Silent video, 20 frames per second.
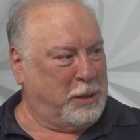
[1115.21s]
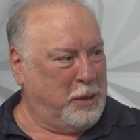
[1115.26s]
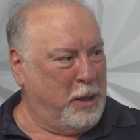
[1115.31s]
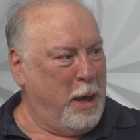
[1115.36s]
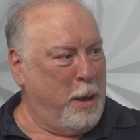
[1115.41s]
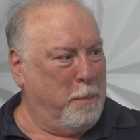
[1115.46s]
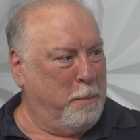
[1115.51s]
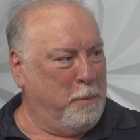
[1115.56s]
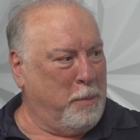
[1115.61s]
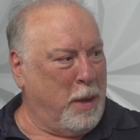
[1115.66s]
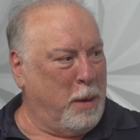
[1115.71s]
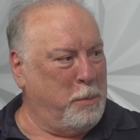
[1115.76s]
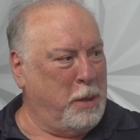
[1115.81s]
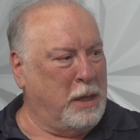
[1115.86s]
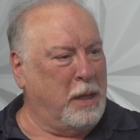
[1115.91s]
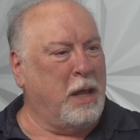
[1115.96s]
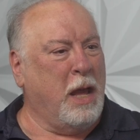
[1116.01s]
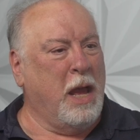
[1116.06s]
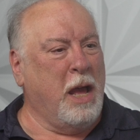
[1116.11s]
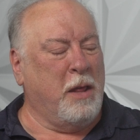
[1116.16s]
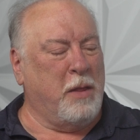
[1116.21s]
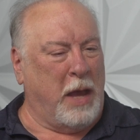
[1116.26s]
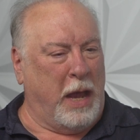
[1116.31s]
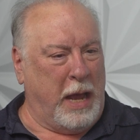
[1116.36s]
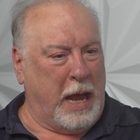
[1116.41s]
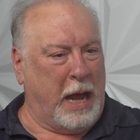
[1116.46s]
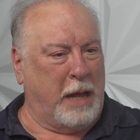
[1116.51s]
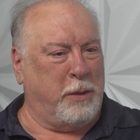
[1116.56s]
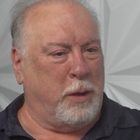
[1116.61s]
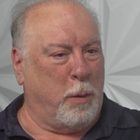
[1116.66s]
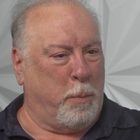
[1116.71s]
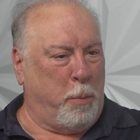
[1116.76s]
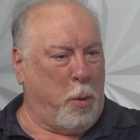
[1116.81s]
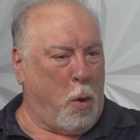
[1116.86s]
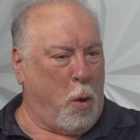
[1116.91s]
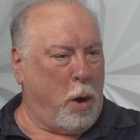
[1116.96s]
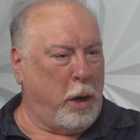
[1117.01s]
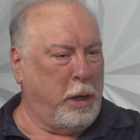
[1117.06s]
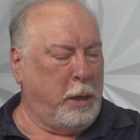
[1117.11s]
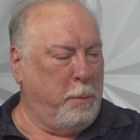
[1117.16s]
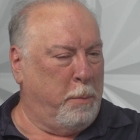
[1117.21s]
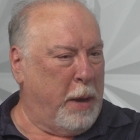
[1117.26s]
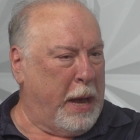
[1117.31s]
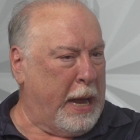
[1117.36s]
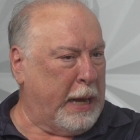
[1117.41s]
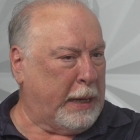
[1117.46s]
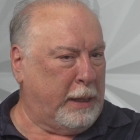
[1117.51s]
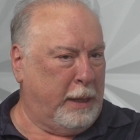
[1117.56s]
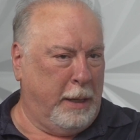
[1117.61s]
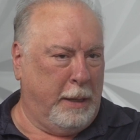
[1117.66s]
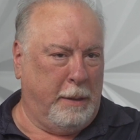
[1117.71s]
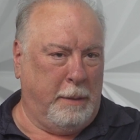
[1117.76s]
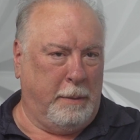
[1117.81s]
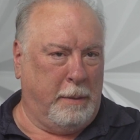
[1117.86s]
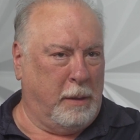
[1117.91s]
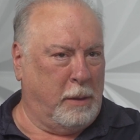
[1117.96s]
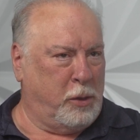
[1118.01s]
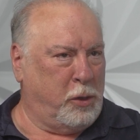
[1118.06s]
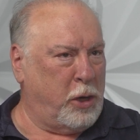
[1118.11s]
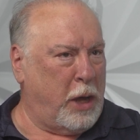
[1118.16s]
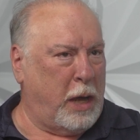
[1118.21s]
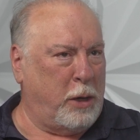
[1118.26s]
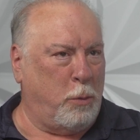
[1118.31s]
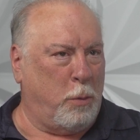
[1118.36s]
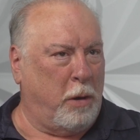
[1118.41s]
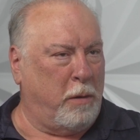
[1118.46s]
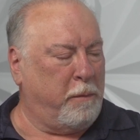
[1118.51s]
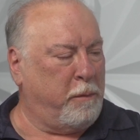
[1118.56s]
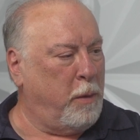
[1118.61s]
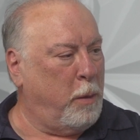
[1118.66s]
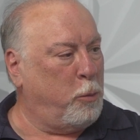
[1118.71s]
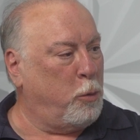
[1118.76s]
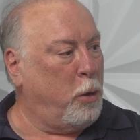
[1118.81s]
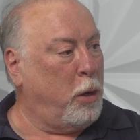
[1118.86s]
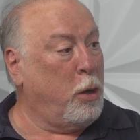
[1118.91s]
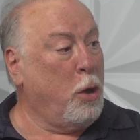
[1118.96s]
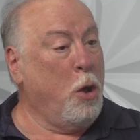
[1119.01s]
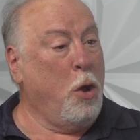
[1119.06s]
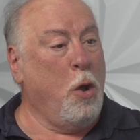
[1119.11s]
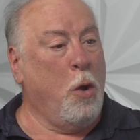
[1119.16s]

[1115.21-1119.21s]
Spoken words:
them. I mean, they had their party back in January, February,